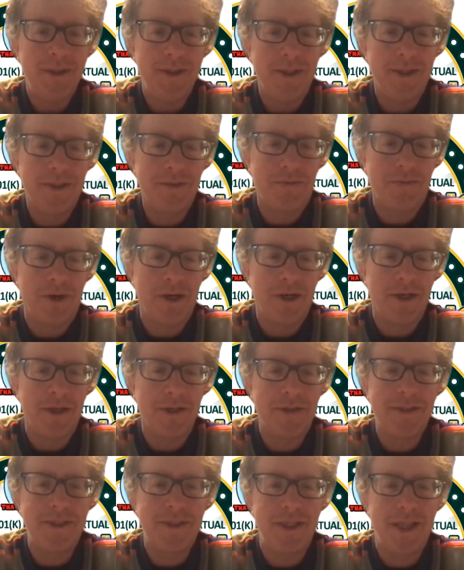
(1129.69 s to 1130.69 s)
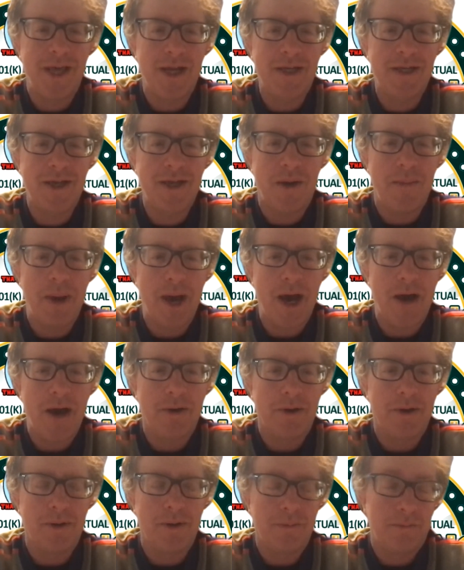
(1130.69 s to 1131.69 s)
It's funny to see that come out
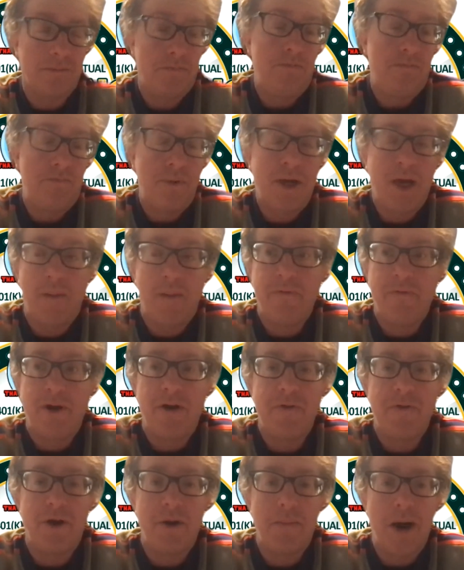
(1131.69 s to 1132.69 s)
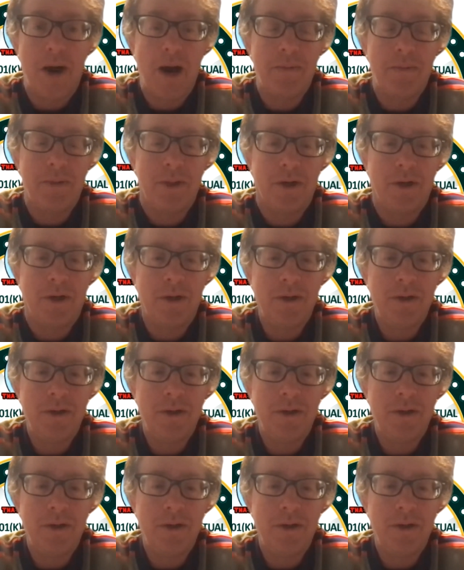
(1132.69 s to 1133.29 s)
and become very, very popular.